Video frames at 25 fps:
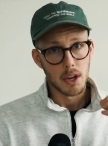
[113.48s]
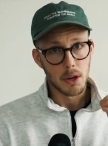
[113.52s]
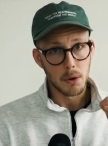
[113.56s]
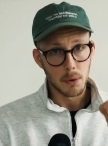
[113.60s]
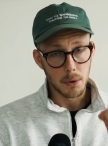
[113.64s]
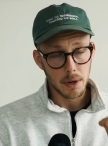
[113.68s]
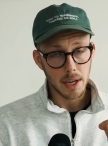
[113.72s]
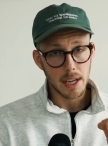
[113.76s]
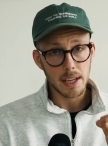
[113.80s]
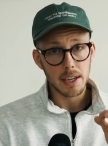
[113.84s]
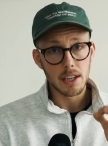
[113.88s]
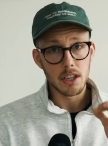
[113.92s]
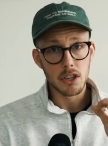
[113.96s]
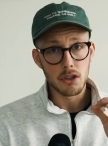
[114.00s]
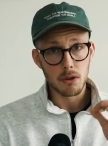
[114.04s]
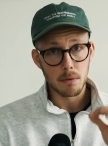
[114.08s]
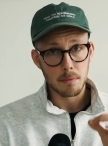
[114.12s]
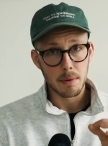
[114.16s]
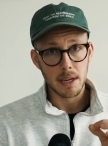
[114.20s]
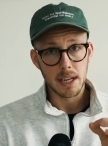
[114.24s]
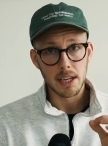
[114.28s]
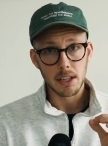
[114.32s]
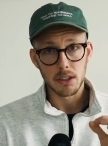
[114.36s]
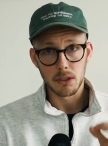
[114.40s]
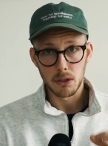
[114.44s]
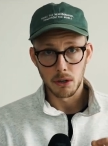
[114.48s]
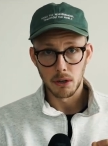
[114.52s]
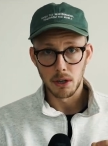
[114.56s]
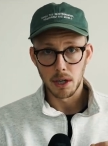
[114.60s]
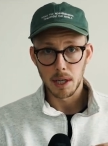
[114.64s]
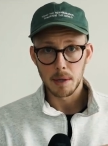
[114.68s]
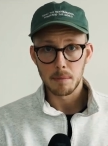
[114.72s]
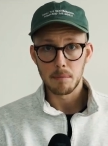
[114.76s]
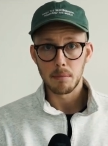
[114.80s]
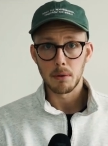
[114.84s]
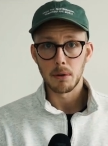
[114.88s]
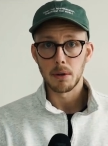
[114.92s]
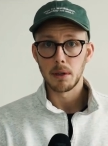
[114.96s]
Create a dramatic
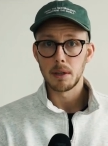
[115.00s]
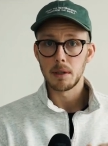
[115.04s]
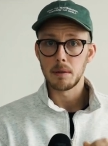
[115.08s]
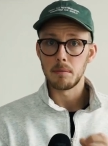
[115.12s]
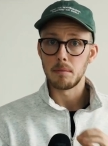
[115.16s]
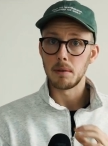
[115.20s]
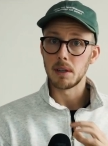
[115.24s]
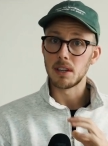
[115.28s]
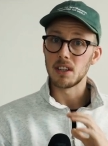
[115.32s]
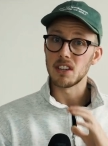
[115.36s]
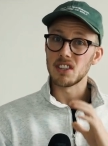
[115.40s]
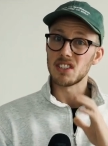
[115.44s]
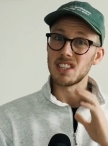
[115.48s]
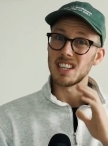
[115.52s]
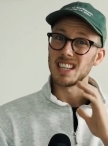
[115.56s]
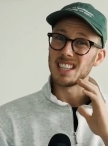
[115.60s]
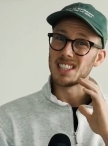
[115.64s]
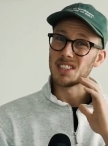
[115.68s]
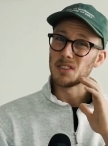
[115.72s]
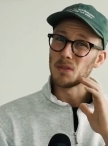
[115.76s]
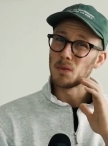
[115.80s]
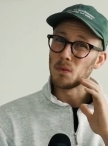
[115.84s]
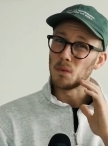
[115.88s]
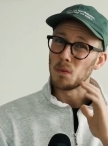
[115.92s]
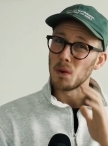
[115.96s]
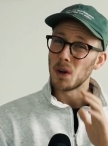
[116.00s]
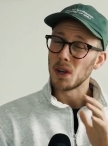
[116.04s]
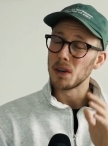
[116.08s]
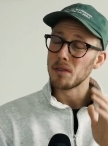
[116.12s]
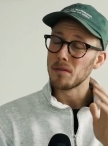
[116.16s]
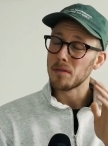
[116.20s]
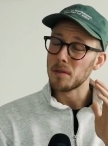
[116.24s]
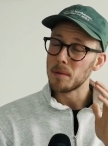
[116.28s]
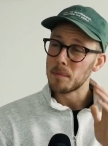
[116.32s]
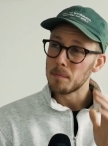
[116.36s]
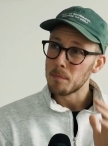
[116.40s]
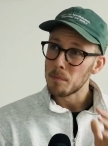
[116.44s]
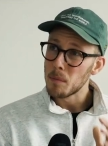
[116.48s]
turning point because it's one of
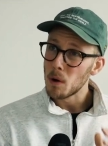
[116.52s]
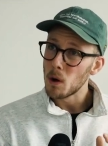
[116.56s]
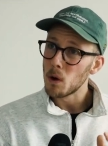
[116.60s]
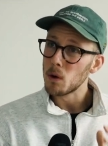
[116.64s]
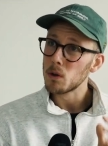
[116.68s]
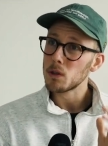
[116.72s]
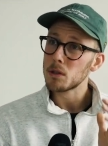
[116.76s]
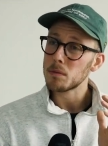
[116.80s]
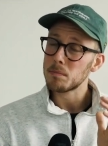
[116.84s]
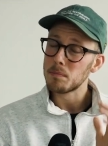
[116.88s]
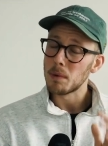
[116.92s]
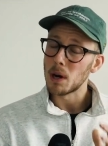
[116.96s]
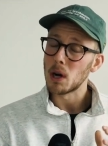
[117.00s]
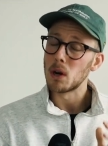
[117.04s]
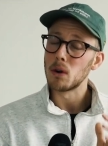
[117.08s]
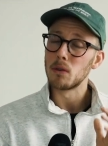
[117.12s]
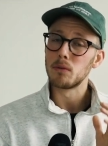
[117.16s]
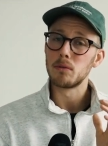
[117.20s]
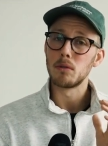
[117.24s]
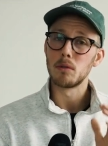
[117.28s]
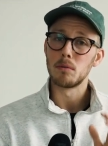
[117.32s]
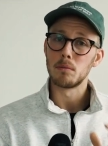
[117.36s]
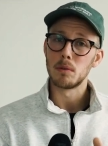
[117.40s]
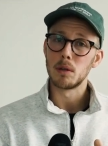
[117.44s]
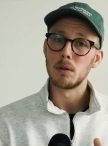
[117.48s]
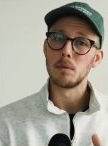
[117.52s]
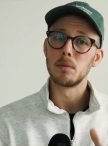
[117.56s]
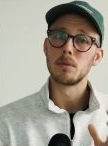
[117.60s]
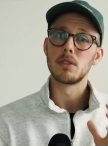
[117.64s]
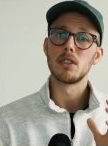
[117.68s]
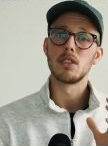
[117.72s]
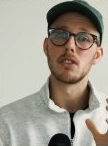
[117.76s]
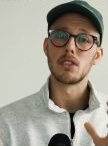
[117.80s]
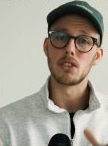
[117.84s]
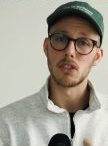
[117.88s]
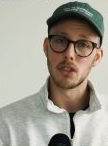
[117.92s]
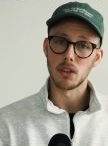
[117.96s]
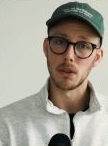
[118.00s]
the most powerful moments
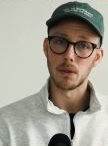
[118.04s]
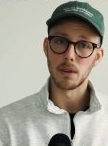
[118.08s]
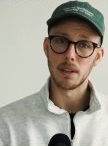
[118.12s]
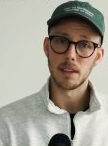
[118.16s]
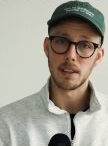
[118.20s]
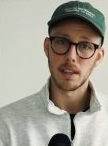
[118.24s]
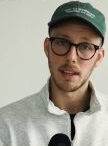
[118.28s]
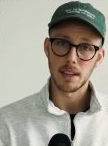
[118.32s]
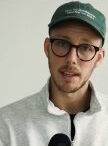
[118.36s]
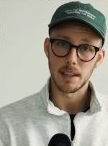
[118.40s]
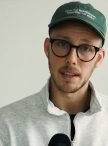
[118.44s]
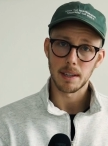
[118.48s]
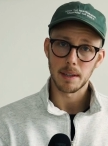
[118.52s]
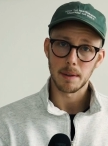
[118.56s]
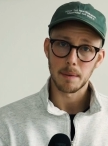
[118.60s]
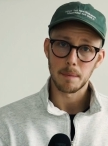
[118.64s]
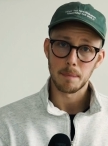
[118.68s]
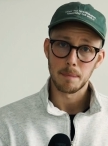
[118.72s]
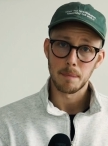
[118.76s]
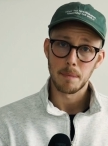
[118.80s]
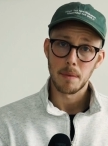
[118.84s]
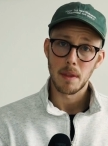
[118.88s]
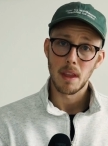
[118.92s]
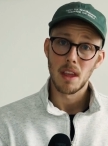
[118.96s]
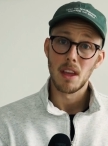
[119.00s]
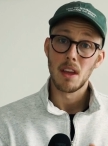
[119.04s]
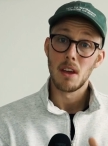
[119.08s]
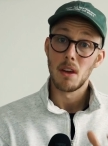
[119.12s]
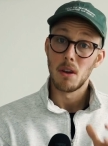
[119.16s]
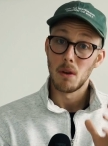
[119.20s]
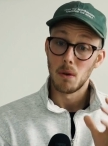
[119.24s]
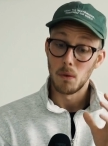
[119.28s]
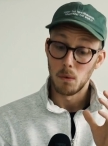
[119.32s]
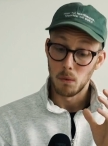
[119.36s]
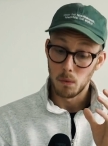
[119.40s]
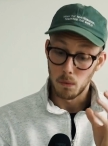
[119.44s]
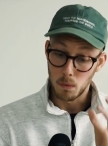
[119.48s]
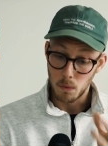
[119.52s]
in storytelling.
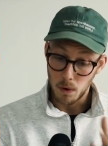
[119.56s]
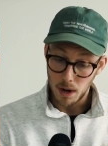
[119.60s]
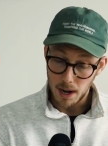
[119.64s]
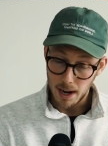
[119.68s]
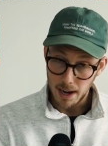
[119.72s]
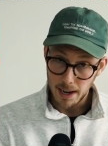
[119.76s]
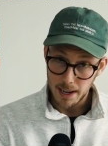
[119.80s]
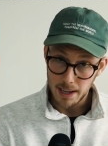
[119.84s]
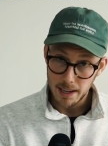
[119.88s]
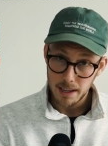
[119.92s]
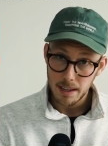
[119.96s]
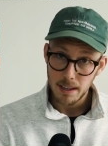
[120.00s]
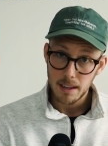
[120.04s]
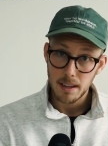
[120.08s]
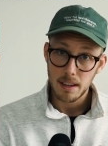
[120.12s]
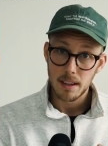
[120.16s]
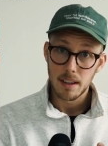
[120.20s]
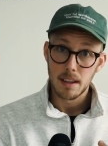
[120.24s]
Why?